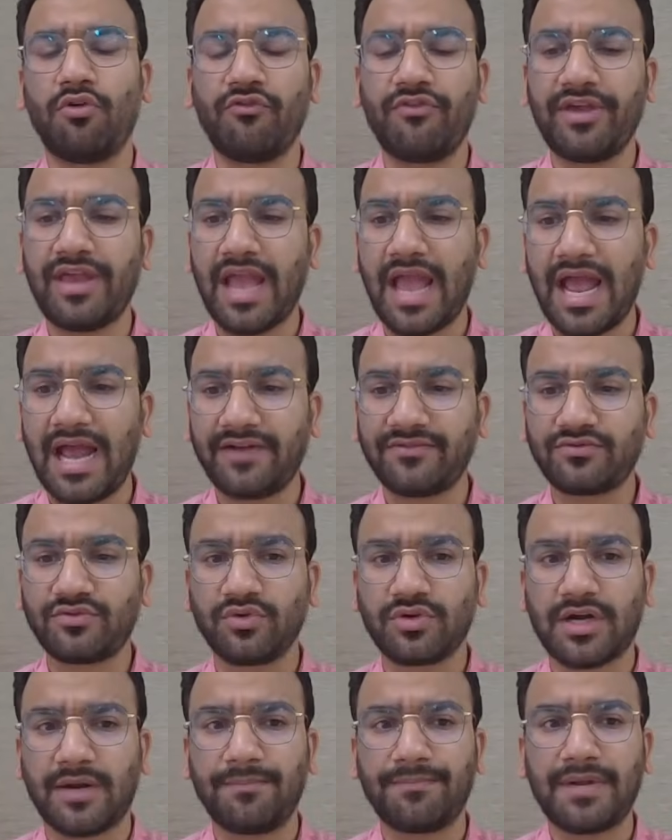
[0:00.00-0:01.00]
We have to
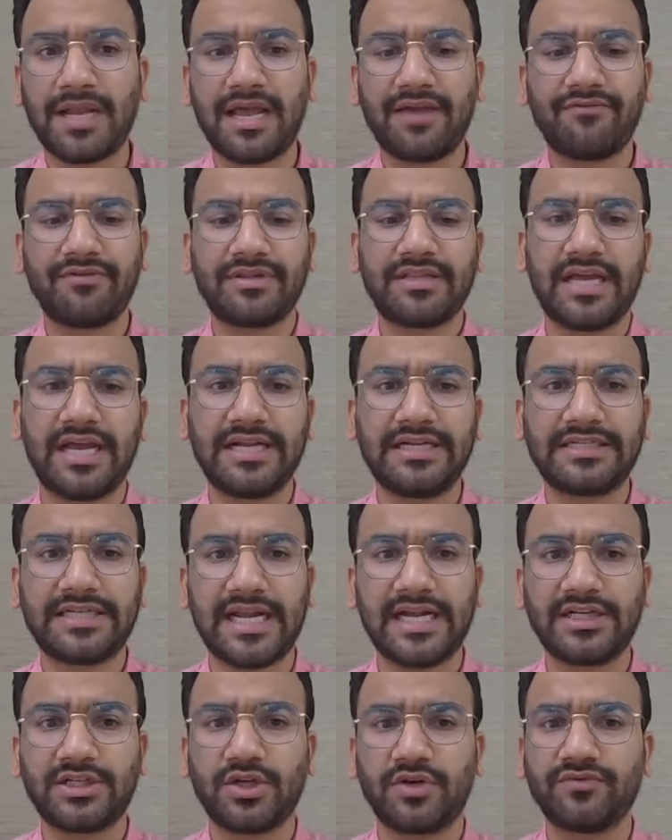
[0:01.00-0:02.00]
comply with the
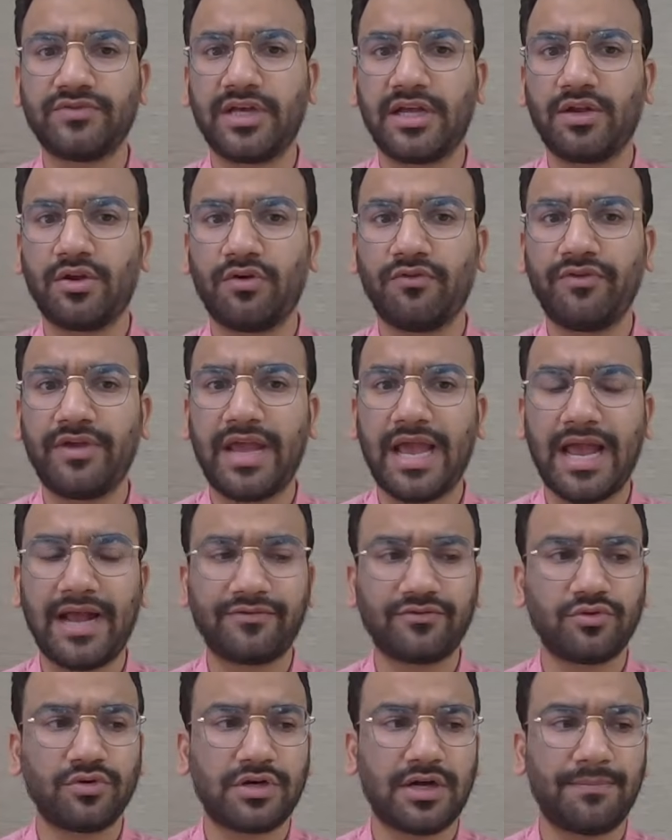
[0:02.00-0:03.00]
intent of the law, we
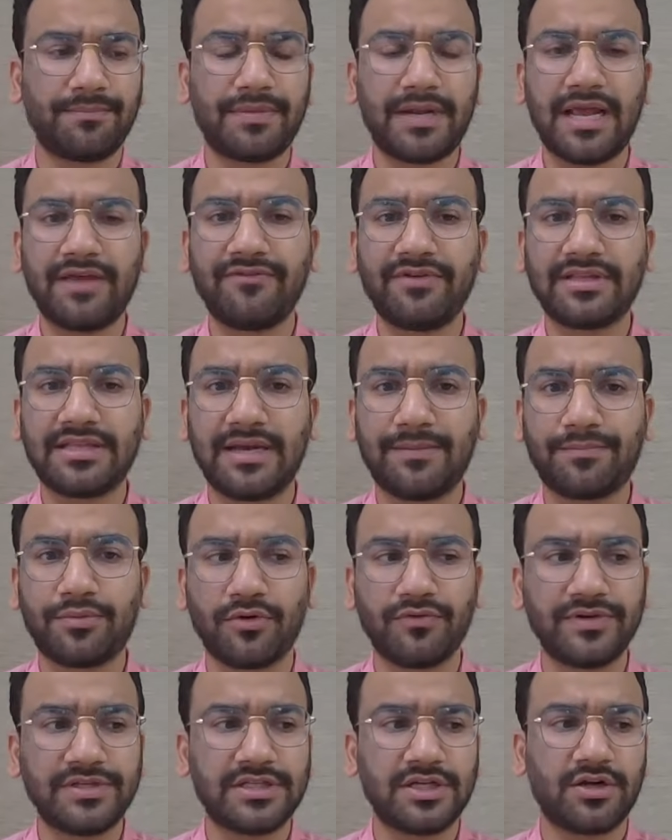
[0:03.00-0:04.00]
have to comply with the
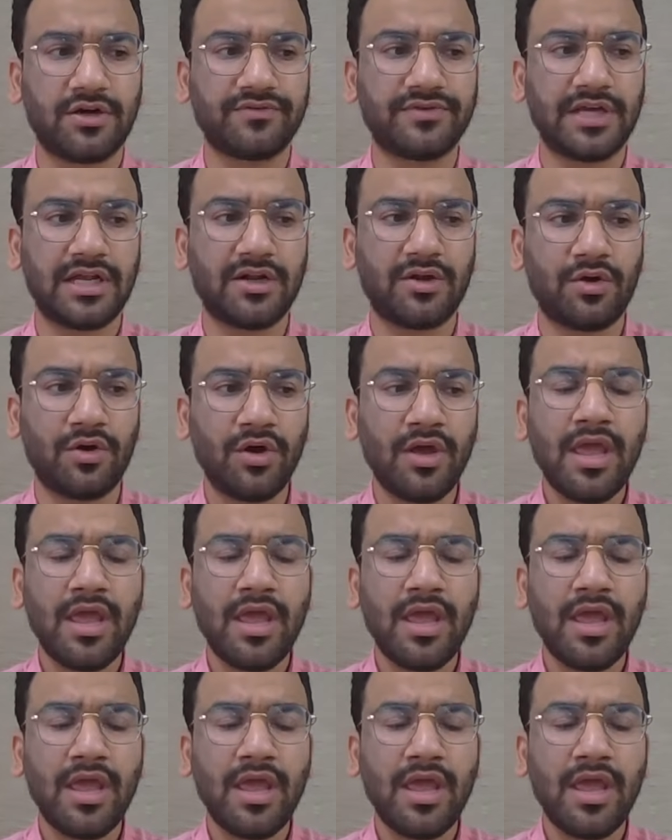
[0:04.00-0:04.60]
provision of the law,